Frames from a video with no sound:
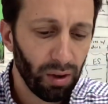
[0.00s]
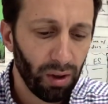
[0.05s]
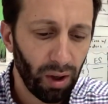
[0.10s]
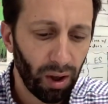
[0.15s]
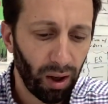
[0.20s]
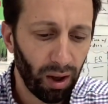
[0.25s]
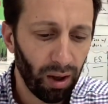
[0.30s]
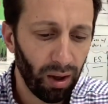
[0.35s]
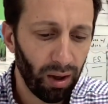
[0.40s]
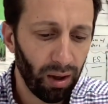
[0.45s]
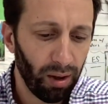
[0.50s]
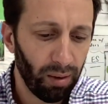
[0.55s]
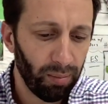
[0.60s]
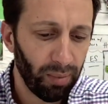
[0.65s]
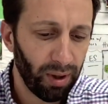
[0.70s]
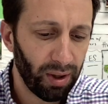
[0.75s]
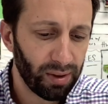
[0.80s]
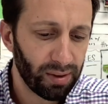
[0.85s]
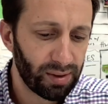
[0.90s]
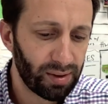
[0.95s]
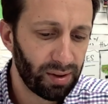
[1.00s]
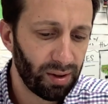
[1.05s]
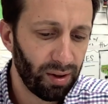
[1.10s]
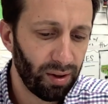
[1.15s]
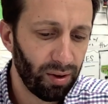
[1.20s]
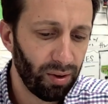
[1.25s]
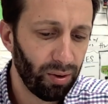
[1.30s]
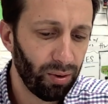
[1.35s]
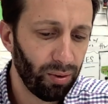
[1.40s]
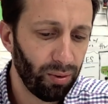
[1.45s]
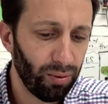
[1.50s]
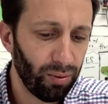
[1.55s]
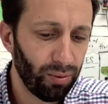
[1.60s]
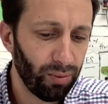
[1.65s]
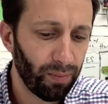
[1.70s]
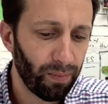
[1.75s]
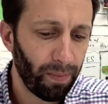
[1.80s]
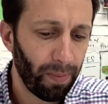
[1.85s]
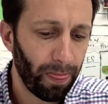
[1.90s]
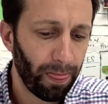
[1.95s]
And
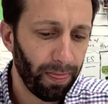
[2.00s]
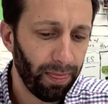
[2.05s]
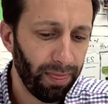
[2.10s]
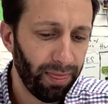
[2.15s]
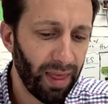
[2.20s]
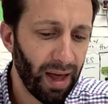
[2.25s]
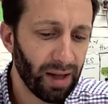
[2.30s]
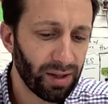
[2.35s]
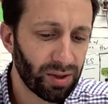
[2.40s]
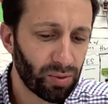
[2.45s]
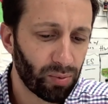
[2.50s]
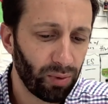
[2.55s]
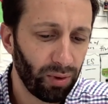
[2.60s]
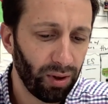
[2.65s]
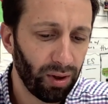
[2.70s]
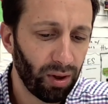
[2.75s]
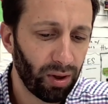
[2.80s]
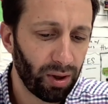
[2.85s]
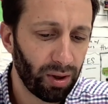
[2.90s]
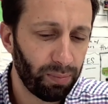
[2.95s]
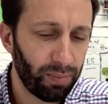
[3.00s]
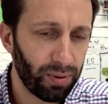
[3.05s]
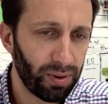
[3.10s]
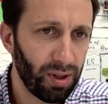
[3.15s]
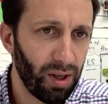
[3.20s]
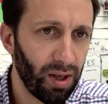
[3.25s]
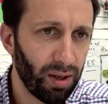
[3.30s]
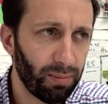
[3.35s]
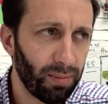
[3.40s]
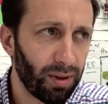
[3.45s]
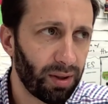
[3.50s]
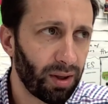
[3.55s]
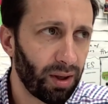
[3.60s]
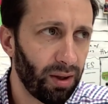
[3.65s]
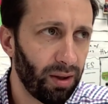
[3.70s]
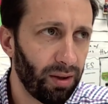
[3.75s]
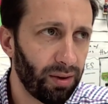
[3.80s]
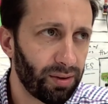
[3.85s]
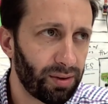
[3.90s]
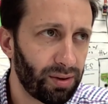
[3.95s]
so that's really hard to predict
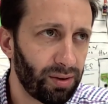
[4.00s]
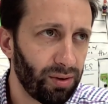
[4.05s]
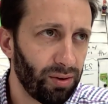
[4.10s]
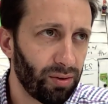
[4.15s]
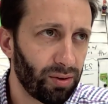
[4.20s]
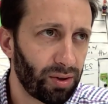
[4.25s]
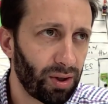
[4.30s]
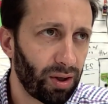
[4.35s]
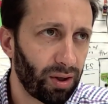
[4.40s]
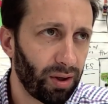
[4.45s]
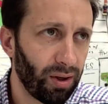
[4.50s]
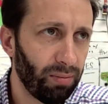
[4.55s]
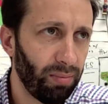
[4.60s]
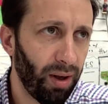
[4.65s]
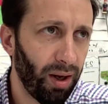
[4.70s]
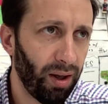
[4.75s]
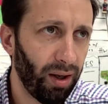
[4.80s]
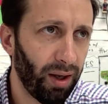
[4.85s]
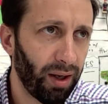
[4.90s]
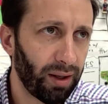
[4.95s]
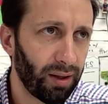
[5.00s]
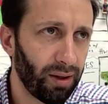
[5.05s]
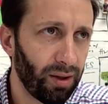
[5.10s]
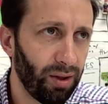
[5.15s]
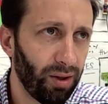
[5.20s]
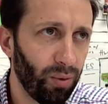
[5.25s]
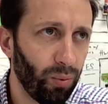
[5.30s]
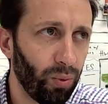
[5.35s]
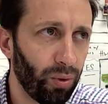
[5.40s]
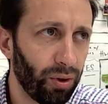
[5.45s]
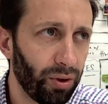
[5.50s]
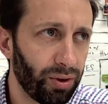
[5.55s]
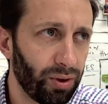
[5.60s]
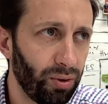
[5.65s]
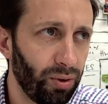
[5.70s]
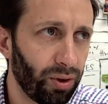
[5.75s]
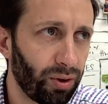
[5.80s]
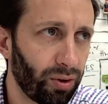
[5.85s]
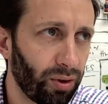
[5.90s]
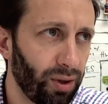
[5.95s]
because you're talking about like, 1 or 2
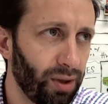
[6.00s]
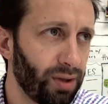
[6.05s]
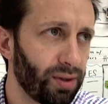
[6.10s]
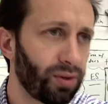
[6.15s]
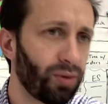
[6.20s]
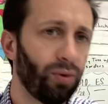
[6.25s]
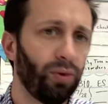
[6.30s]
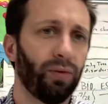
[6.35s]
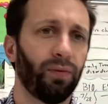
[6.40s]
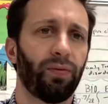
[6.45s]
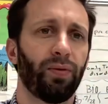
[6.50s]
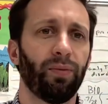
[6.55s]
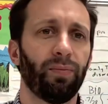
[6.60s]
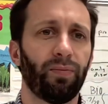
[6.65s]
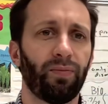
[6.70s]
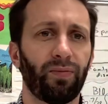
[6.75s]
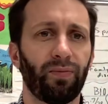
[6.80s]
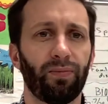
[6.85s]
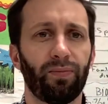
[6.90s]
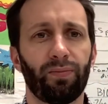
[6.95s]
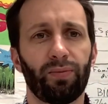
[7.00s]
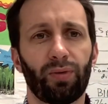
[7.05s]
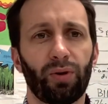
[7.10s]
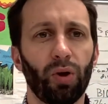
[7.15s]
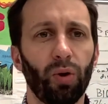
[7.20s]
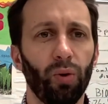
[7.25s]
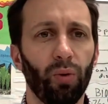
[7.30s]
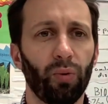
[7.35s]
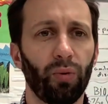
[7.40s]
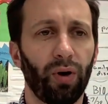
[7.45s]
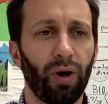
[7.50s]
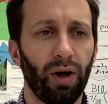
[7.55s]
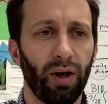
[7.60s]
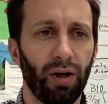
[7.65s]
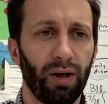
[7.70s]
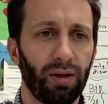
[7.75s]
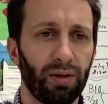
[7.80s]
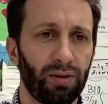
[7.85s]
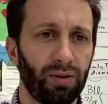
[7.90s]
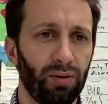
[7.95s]
degrees going from cold
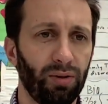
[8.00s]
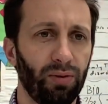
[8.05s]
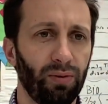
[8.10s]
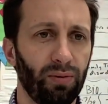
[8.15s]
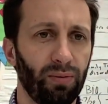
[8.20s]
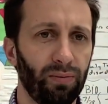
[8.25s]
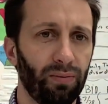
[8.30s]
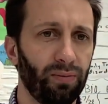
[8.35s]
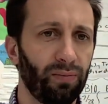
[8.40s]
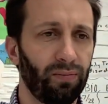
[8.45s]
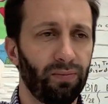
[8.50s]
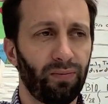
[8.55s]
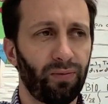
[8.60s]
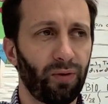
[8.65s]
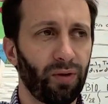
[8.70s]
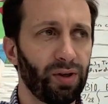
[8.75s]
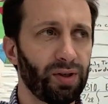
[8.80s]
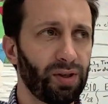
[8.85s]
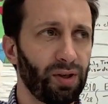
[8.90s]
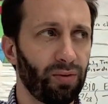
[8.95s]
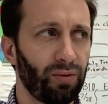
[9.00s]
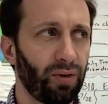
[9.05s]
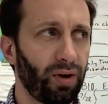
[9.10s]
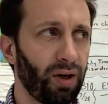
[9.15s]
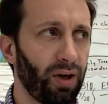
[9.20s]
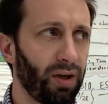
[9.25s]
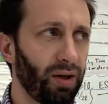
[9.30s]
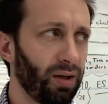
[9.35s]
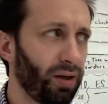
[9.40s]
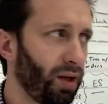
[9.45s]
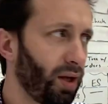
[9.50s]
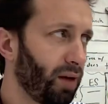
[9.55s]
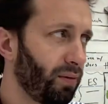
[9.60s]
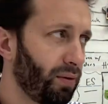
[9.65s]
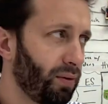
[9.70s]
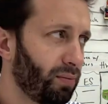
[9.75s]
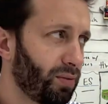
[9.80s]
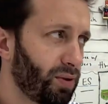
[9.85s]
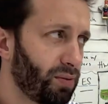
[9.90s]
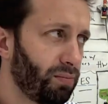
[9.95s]
rain to freezing rain and
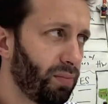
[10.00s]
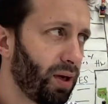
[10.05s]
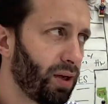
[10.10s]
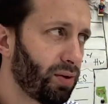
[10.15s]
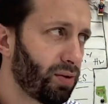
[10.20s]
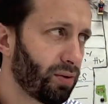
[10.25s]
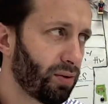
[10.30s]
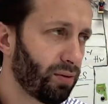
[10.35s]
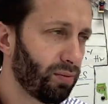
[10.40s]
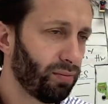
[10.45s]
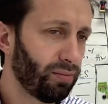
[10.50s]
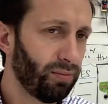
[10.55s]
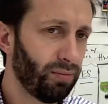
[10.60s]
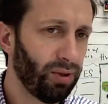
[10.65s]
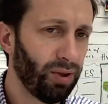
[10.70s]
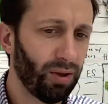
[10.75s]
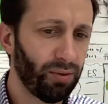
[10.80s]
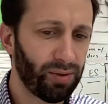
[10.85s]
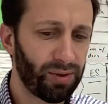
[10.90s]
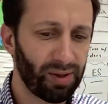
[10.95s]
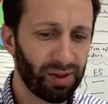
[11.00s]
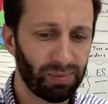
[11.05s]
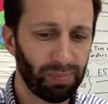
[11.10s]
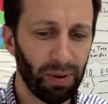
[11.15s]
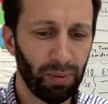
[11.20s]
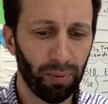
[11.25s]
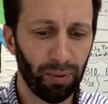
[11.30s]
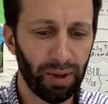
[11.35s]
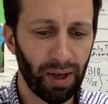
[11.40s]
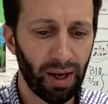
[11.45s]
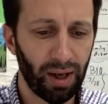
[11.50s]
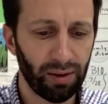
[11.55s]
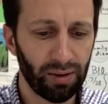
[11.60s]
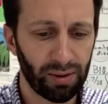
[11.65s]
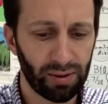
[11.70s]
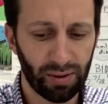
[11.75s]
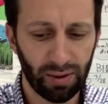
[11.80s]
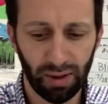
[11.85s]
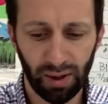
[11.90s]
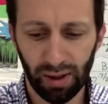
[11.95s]
having some major, 6 people died
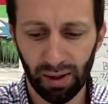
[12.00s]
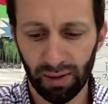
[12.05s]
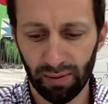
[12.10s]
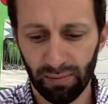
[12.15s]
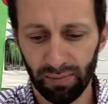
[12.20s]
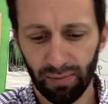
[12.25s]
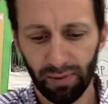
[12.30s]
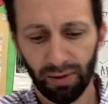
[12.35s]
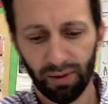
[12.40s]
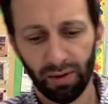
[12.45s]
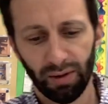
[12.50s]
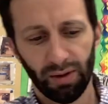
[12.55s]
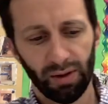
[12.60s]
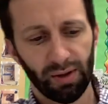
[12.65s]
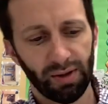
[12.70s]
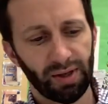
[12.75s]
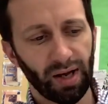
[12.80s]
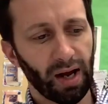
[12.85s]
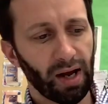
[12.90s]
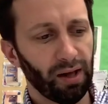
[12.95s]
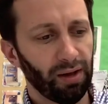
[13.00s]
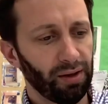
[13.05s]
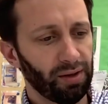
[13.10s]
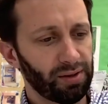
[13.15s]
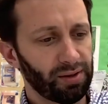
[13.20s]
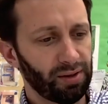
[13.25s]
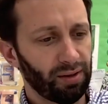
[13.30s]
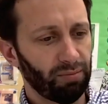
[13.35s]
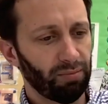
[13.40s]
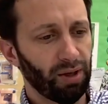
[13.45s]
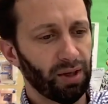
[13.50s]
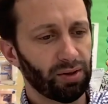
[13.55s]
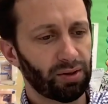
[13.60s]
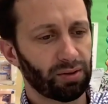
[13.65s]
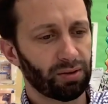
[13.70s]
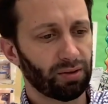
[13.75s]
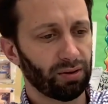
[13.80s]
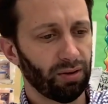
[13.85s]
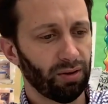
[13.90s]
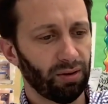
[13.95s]
yesterday in Dallas in a major